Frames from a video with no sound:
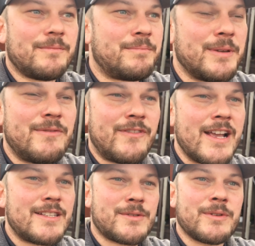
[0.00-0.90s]
be
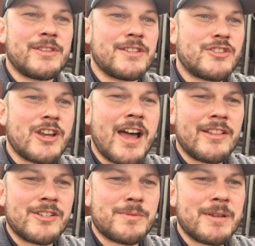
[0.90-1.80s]
faced with this
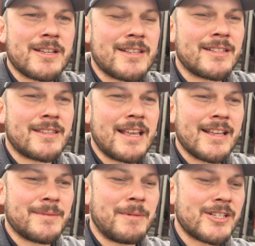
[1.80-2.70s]
challenge, because
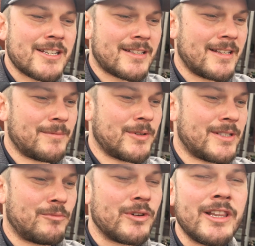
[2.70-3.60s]
as much as it
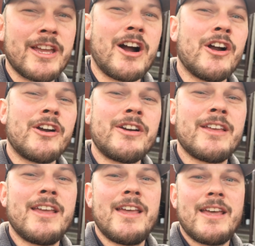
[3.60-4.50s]
was really hard,
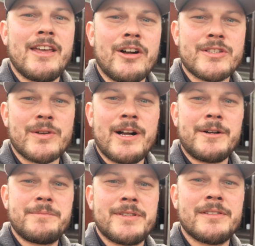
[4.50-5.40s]
it also
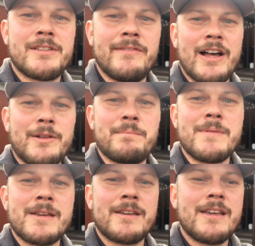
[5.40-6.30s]
helped to develop
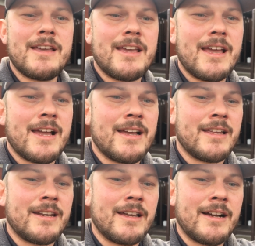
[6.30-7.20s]
me,
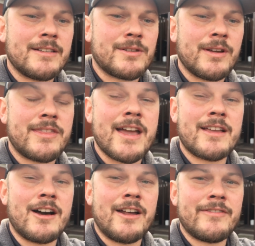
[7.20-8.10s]
and so I
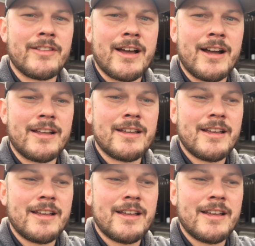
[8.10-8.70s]
thank God for that.